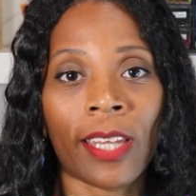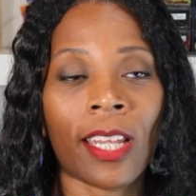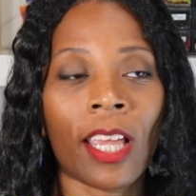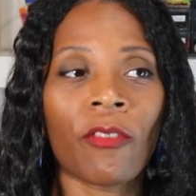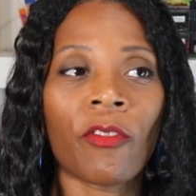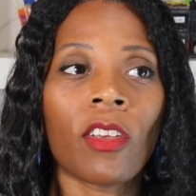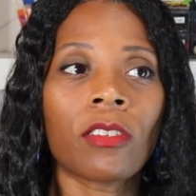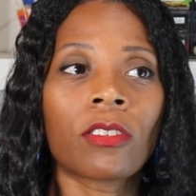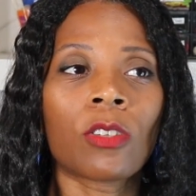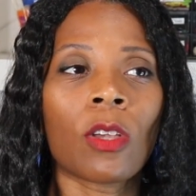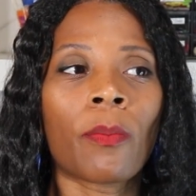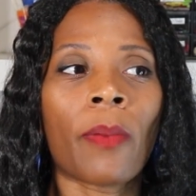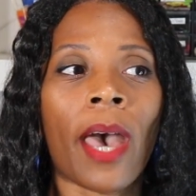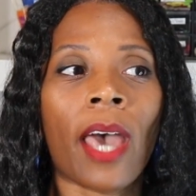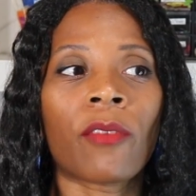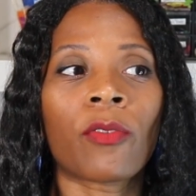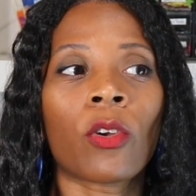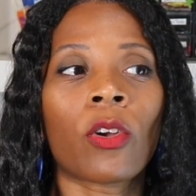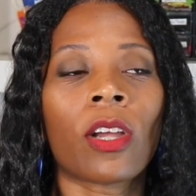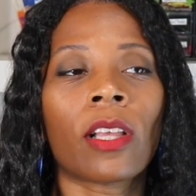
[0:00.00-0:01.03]
And I felt so
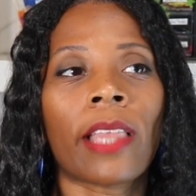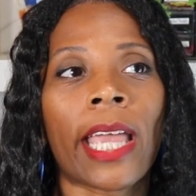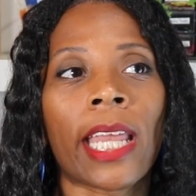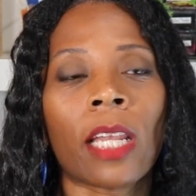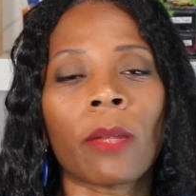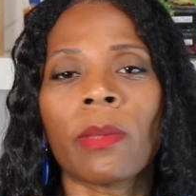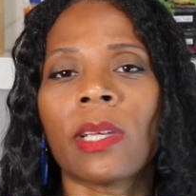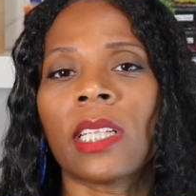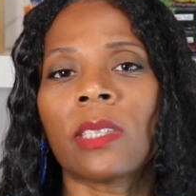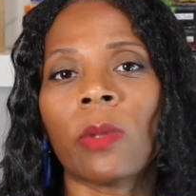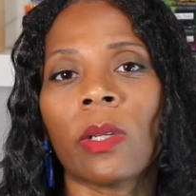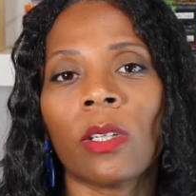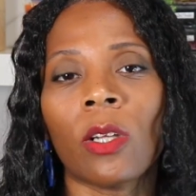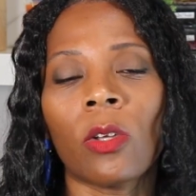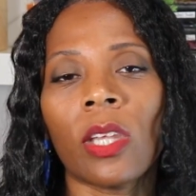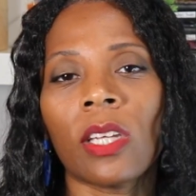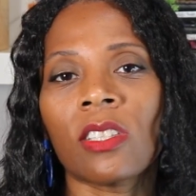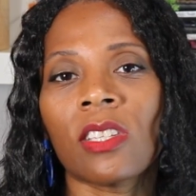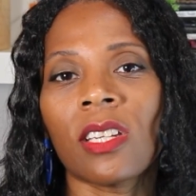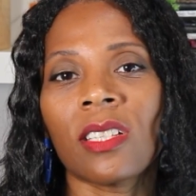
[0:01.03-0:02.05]
bad for Halaena because we
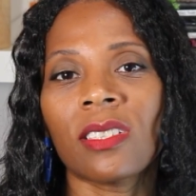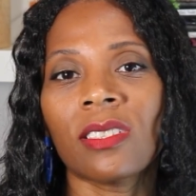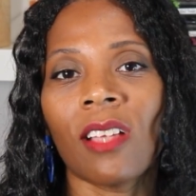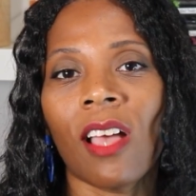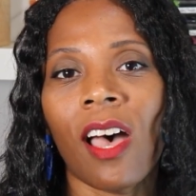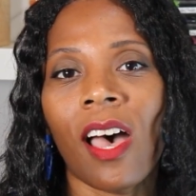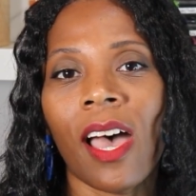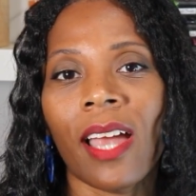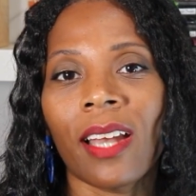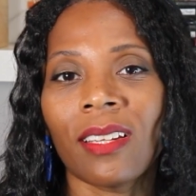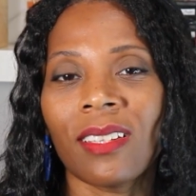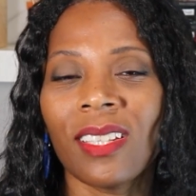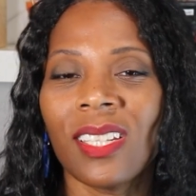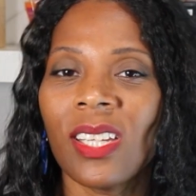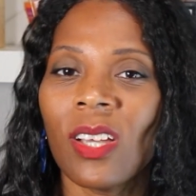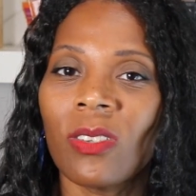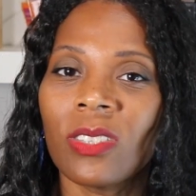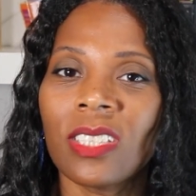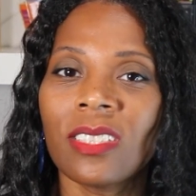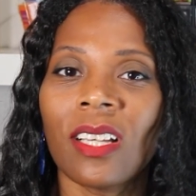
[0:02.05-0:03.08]
know that she's not
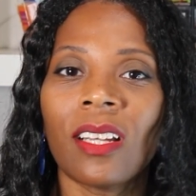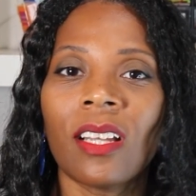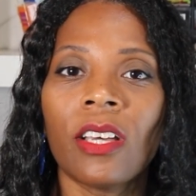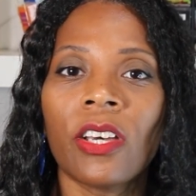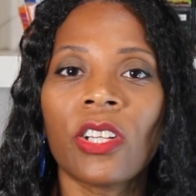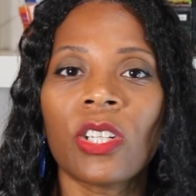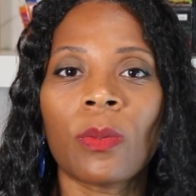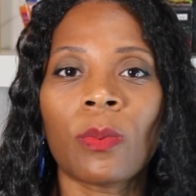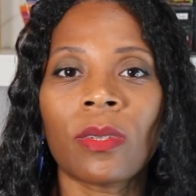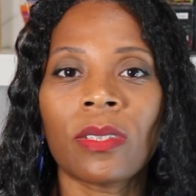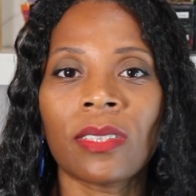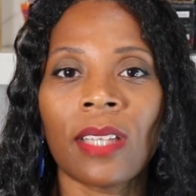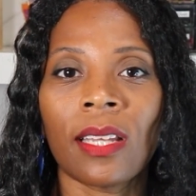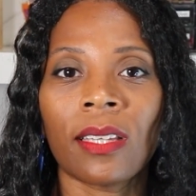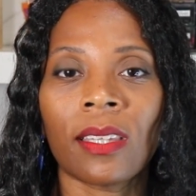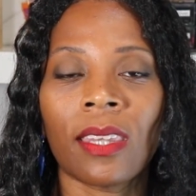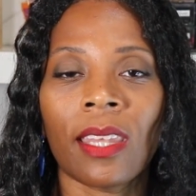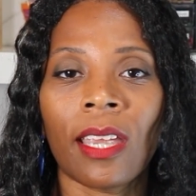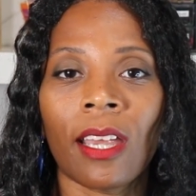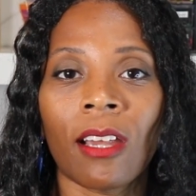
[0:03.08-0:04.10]

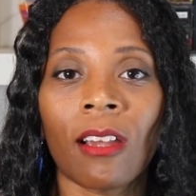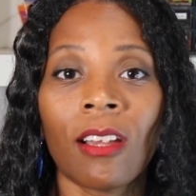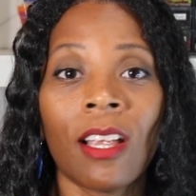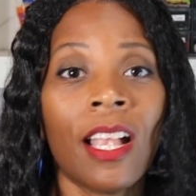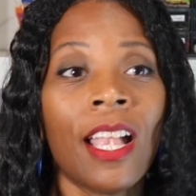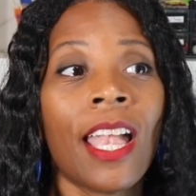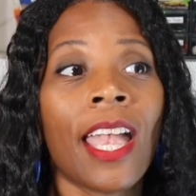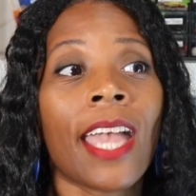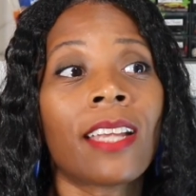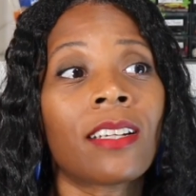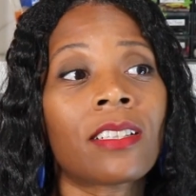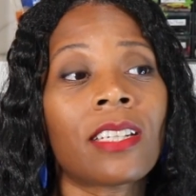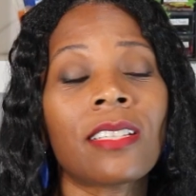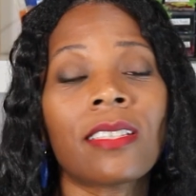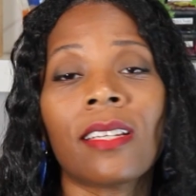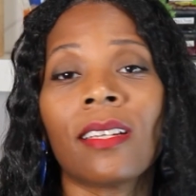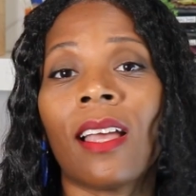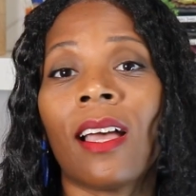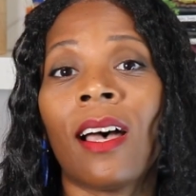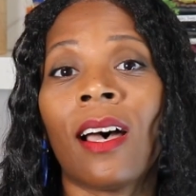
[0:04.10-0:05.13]
100% there, and
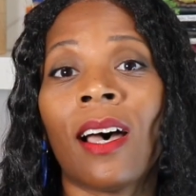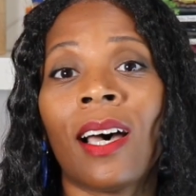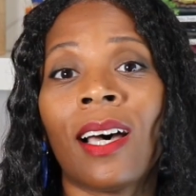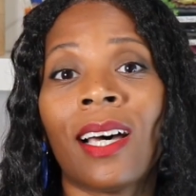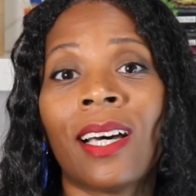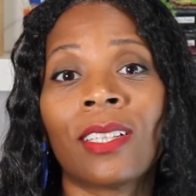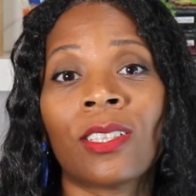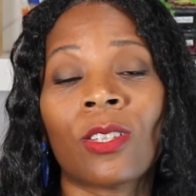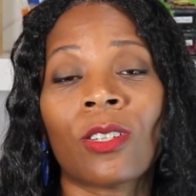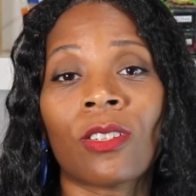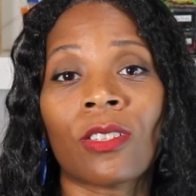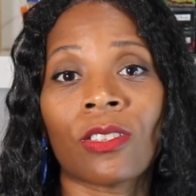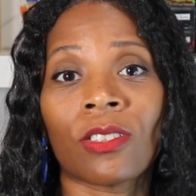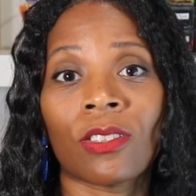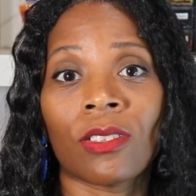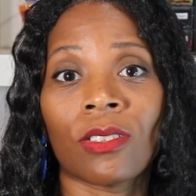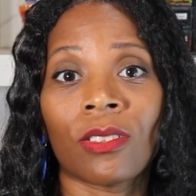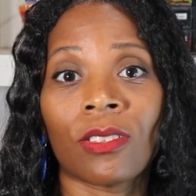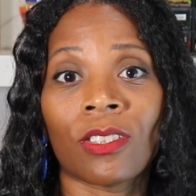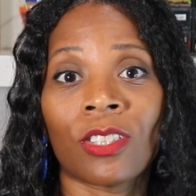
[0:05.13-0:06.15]
she's in
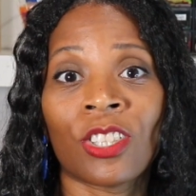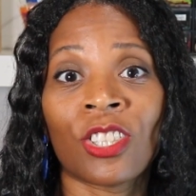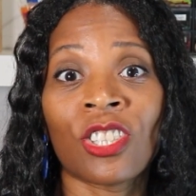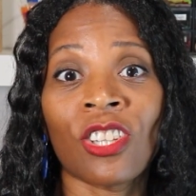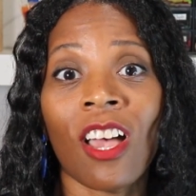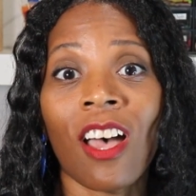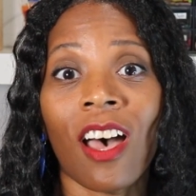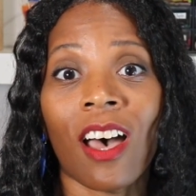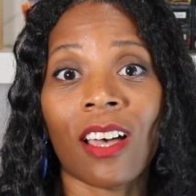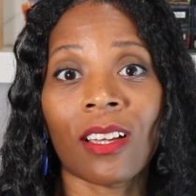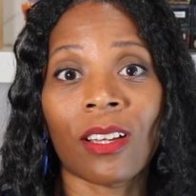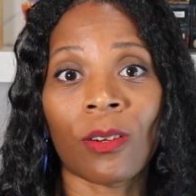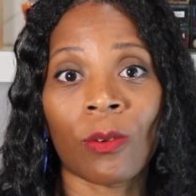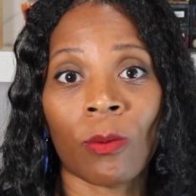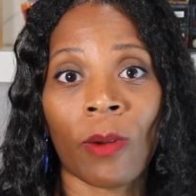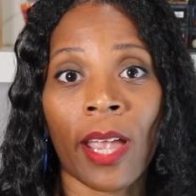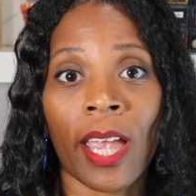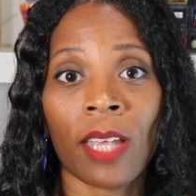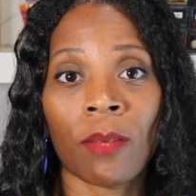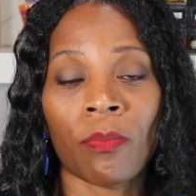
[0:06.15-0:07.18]
utter shock,
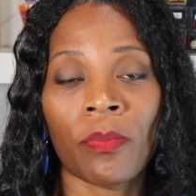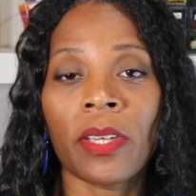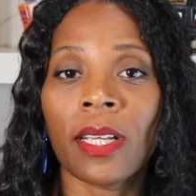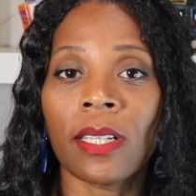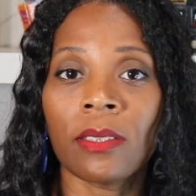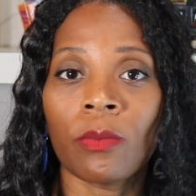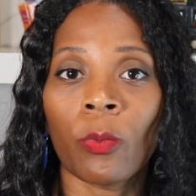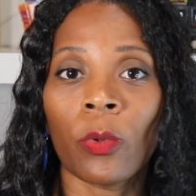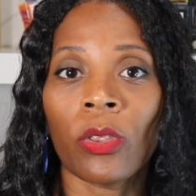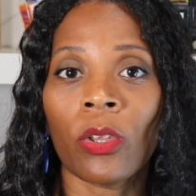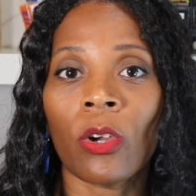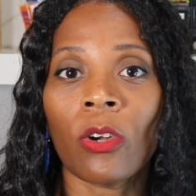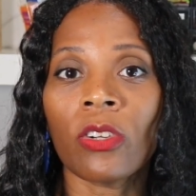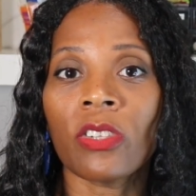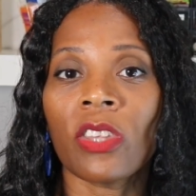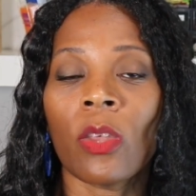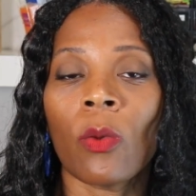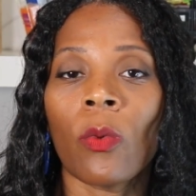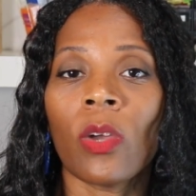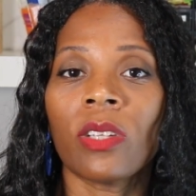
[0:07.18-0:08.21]
right? Because with her,
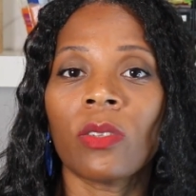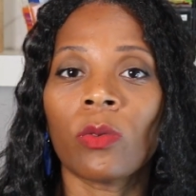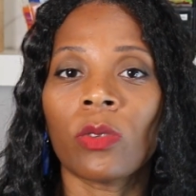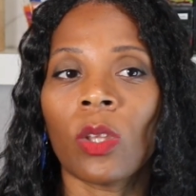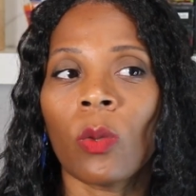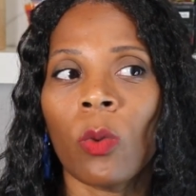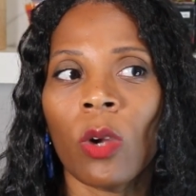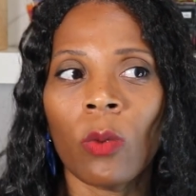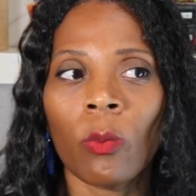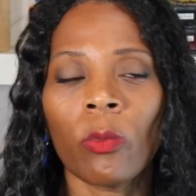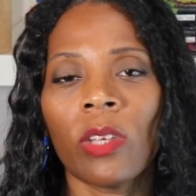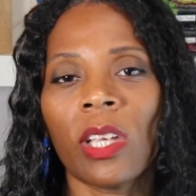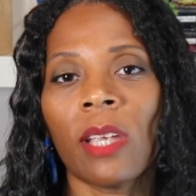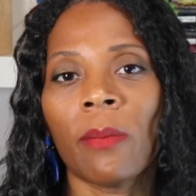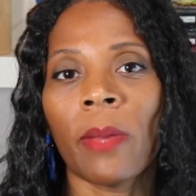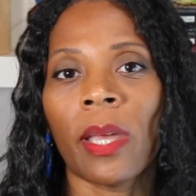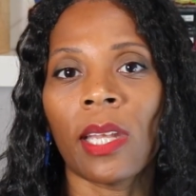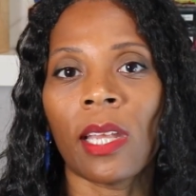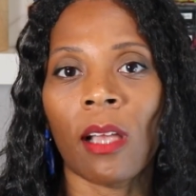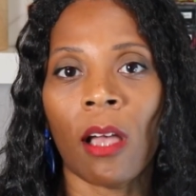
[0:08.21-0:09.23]
there weren't really
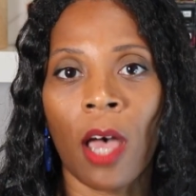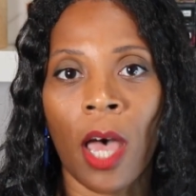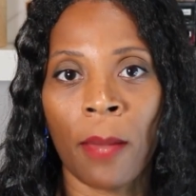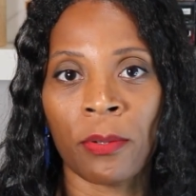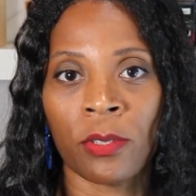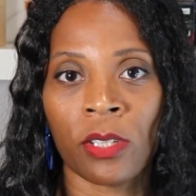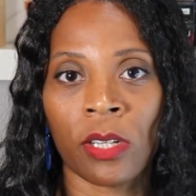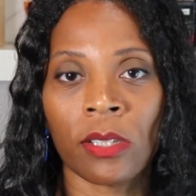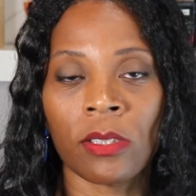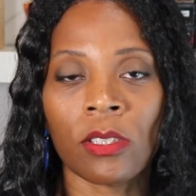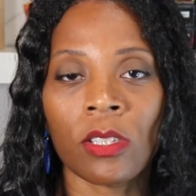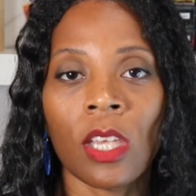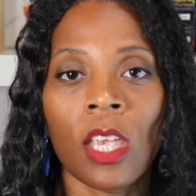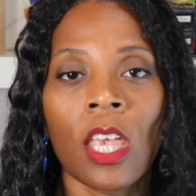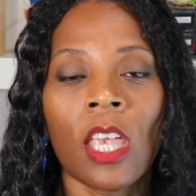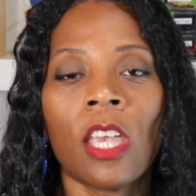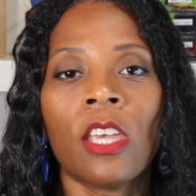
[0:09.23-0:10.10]
many options.